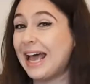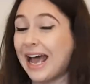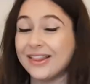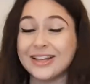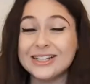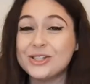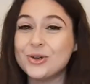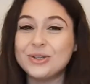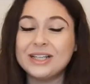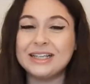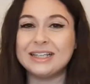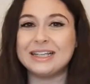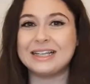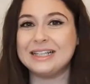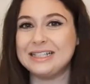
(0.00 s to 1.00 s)
And that's only
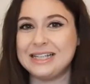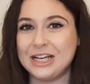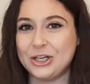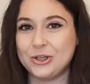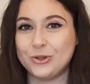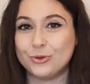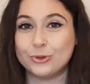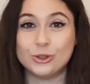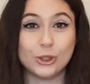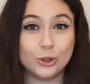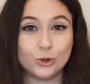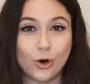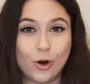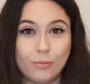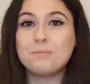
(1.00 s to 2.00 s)
going to continue to
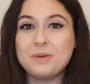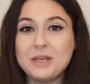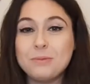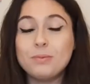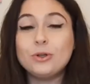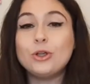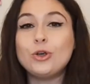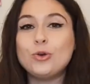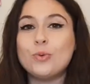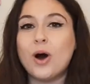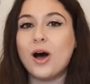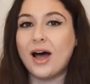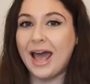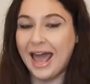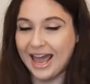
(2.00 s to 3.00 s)
drop. People who
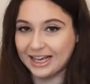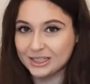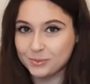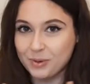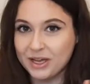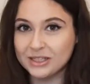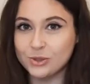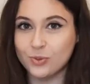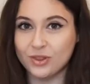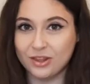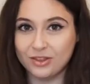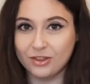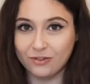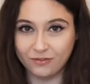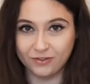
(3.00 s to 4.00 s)
are experts
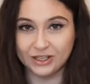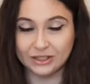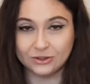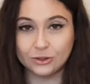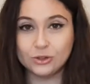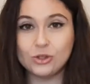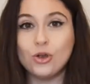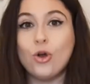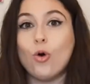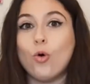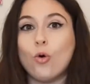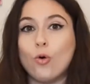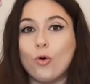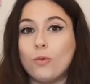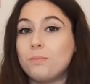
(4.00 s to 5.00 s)
within the field
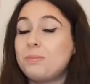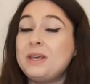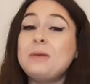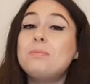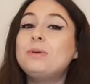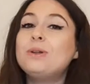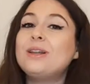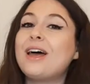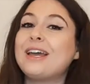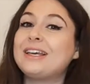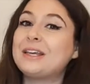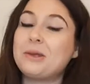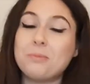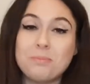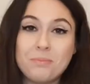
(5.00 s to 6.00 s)
or people
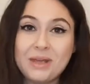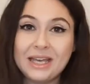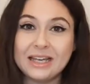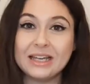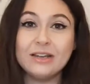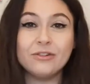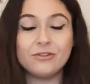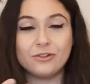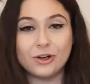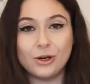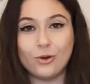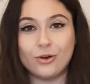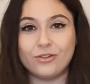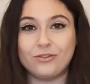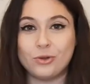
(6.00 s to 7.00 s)
like me for a
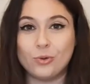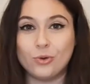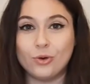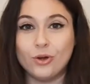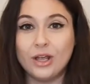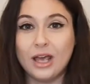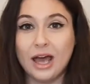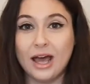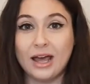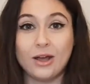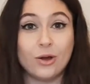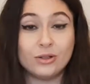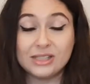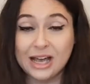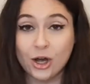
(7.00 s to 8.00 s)
lot of your uh,
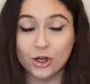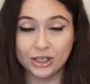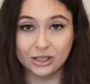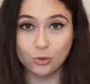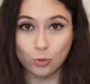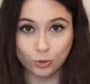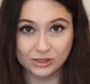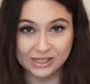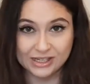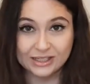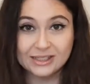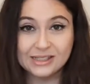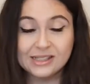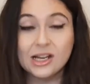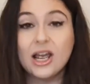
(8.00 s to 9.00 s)
target
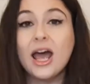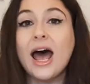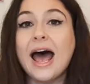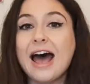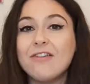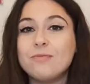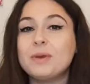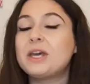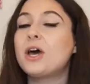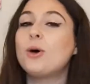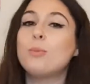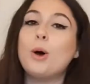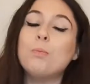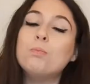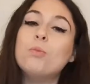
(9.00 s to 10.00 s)
audience have
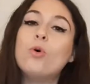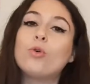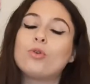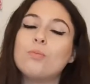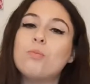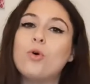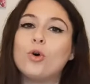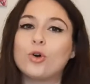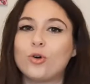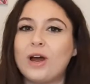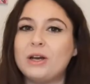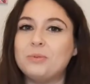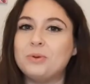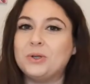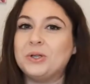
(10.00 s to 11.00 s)
become more and more
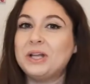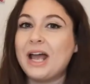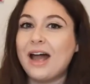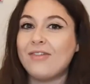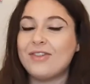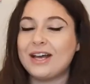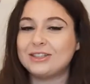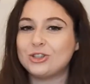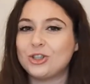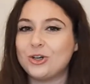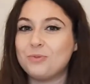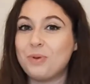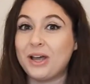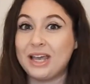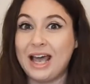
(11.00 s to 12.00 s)
credible, and that's
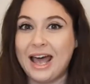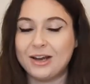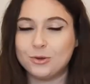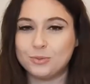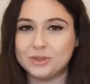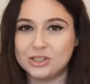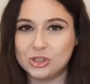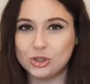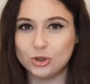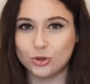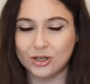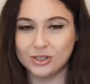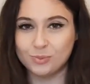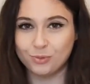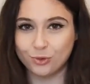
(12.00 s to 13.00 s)
shown by Edelman's
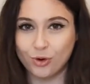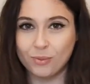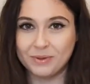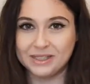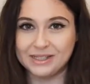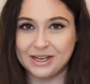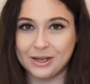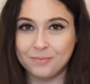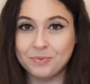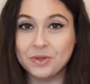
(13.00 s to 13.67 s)
Trust Barometer.